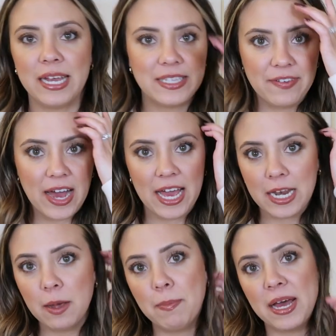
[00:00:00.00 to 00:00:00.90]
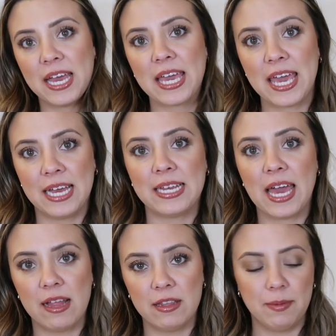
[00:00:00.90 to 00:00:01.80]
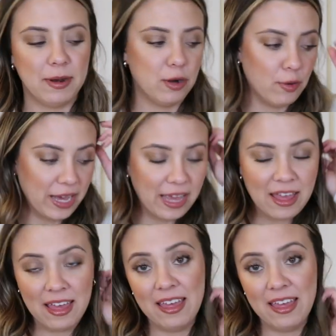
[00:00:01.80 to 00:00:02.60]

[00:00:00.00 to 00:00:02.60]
it's fine, but it can get a little bit annoying.